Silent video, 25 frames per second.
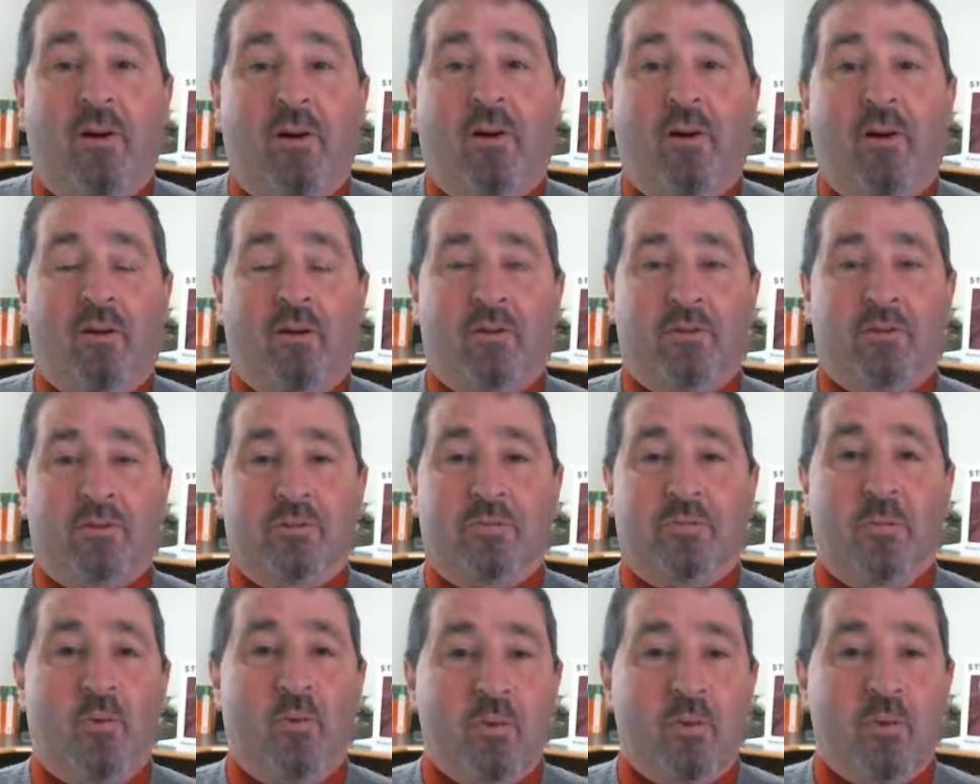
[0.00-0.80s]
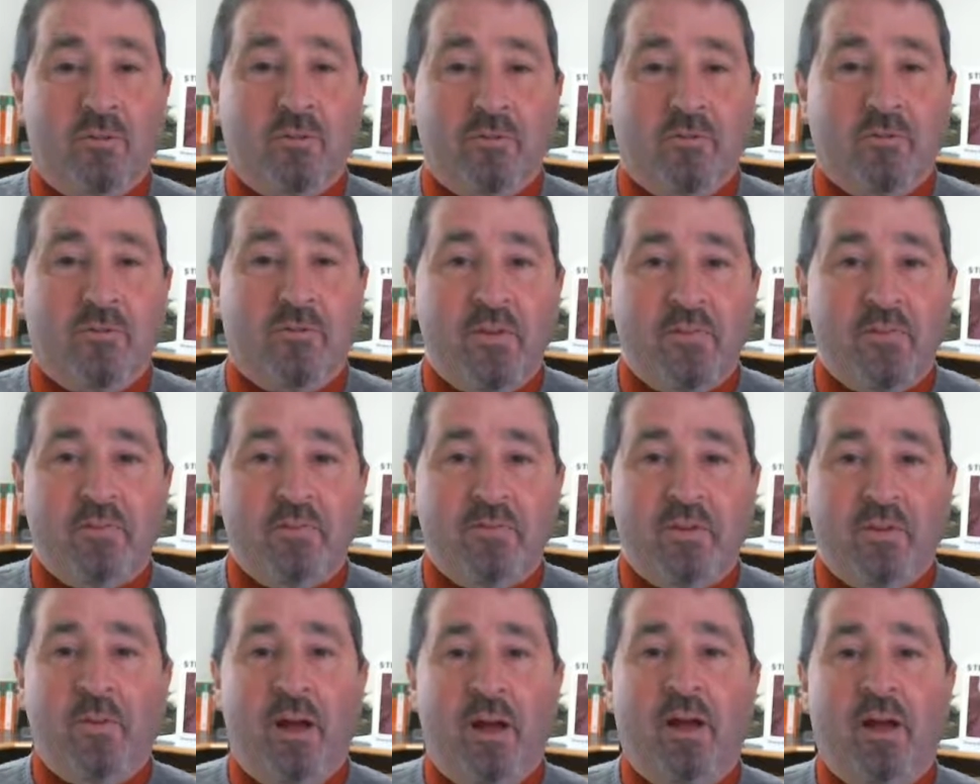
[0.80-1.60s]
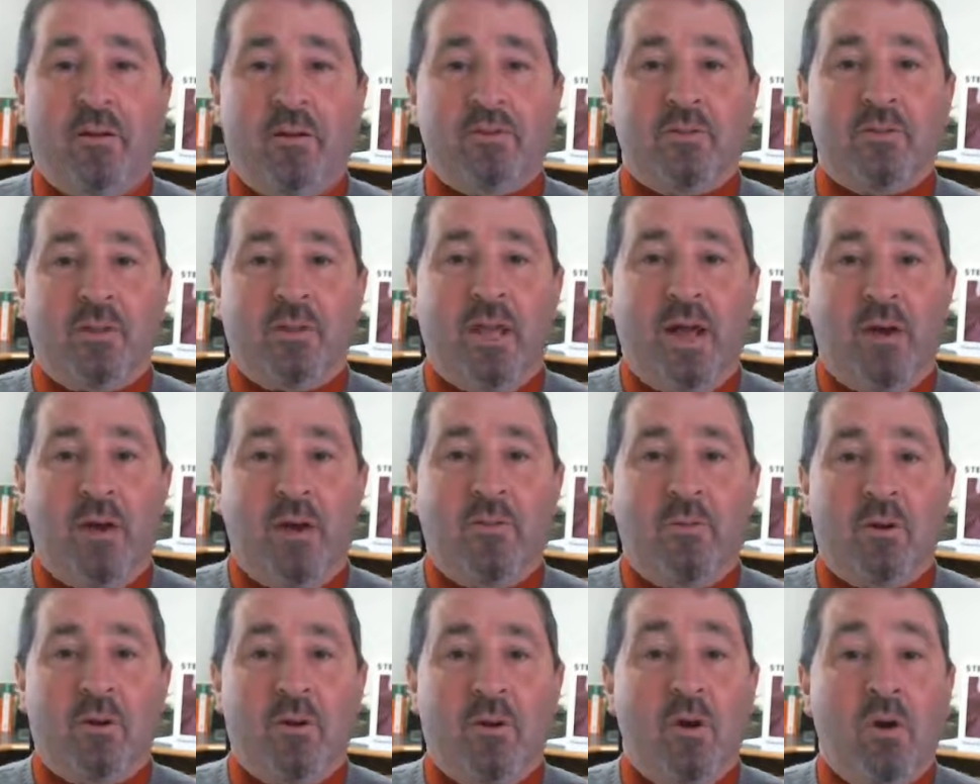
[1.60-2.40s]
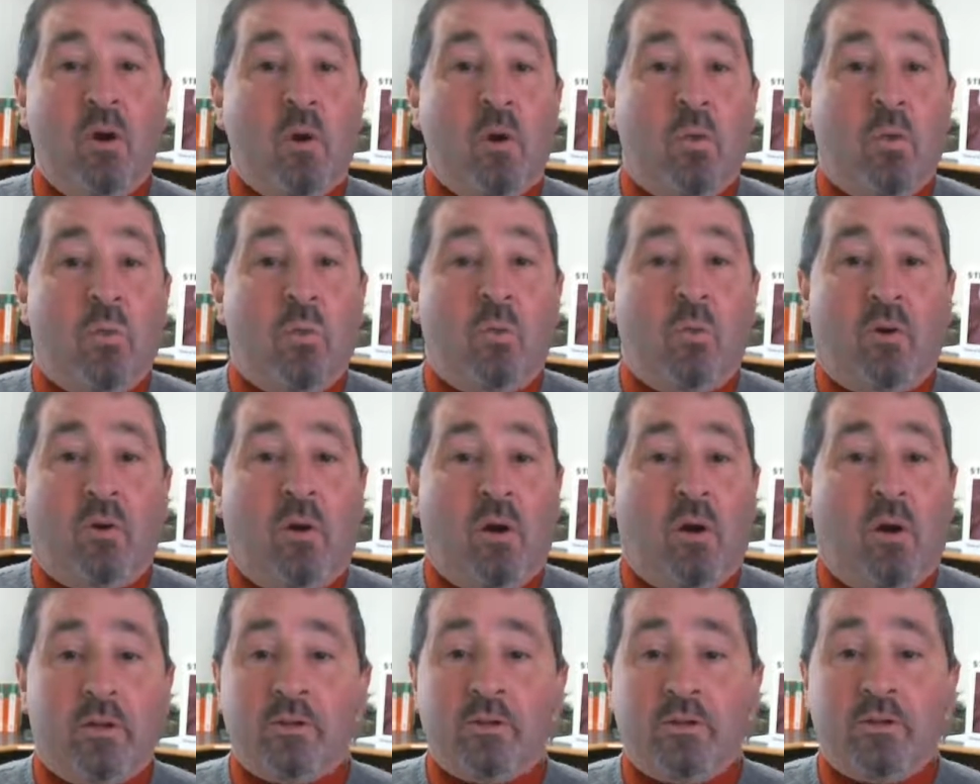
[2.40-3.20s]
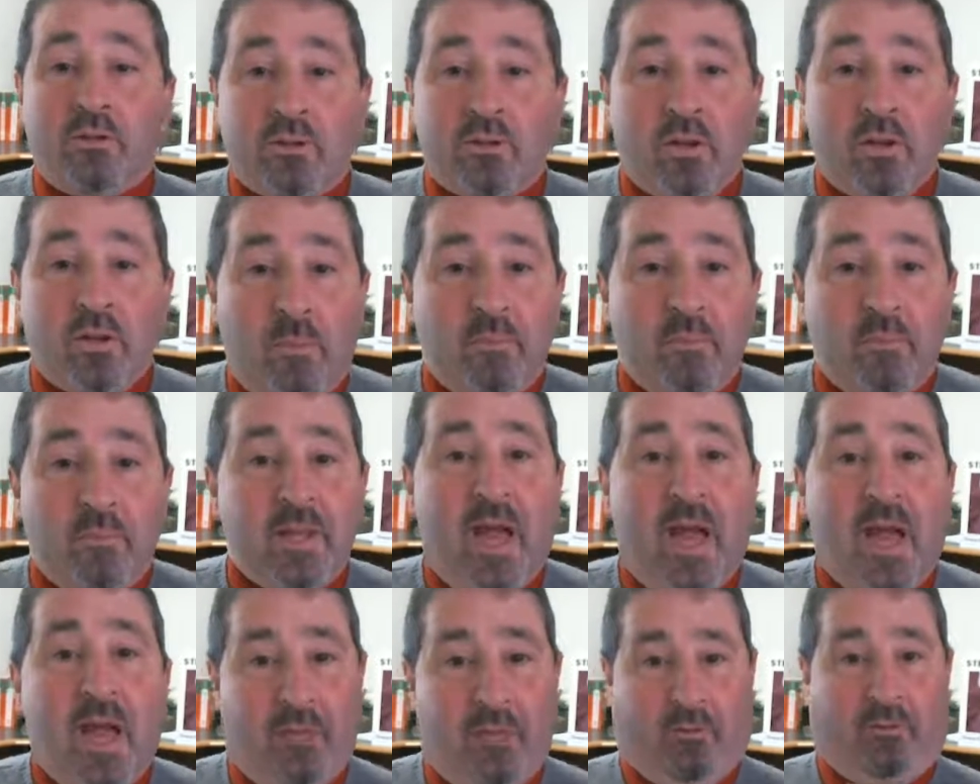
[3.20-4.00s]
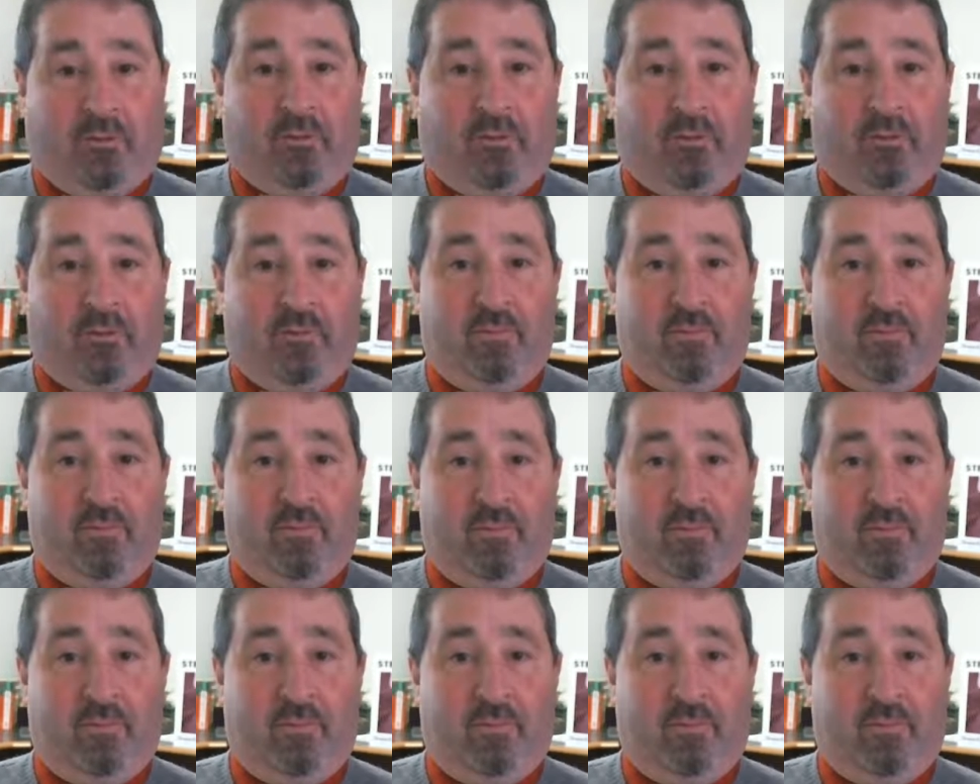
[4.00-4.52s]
cars more than 50 miles an hour will cause some deaths,